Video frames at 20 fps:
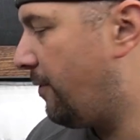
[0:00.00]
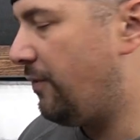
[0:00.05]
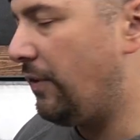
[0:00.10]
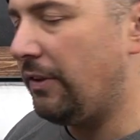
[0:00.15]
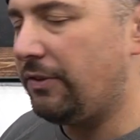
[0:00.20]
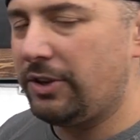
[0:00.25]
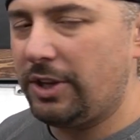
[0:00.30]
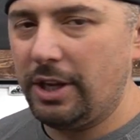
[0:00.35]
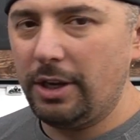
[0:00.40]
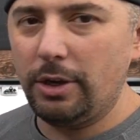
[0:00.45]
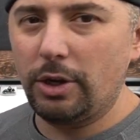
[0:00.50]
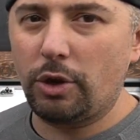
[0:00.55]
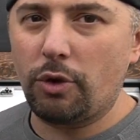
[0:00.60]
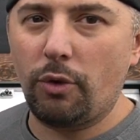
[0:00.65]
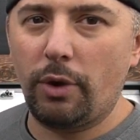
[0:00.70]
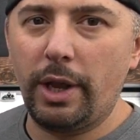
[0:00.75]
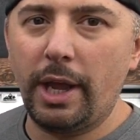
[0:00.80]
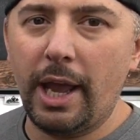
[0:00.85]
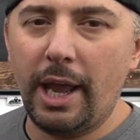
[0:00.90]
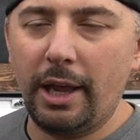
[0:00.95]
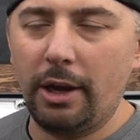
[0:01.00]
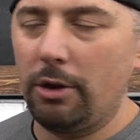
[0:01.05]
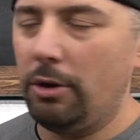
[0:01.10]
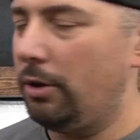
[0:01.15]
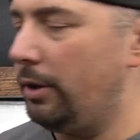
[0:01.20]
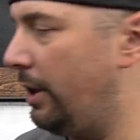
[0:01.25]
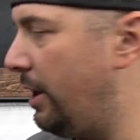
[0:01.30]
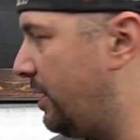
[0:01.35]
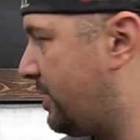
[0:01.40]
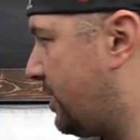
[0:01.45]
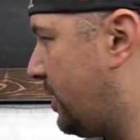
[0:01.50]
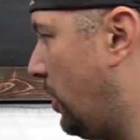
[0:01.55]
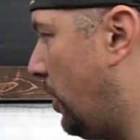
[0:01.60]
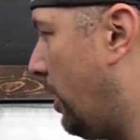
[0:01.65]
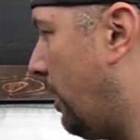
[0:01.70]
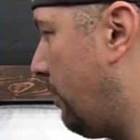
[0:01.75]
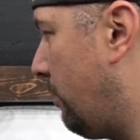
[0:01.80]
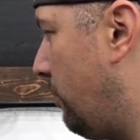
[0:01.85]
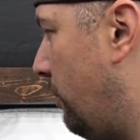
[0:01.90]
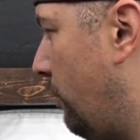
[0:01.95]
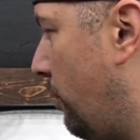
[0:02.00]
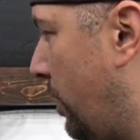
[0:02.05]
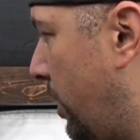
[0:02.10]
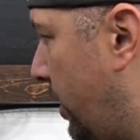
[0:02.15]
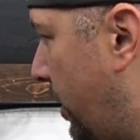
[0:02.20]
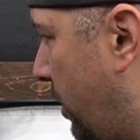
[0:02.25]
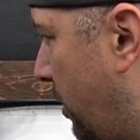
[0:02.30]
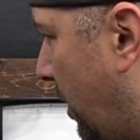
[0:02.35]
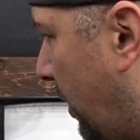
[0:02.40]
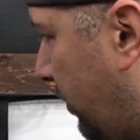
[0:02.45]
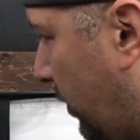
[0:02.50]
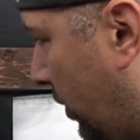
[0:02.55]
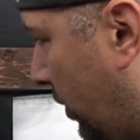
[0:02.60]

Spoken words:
15-degree angle. It's not really, you'd have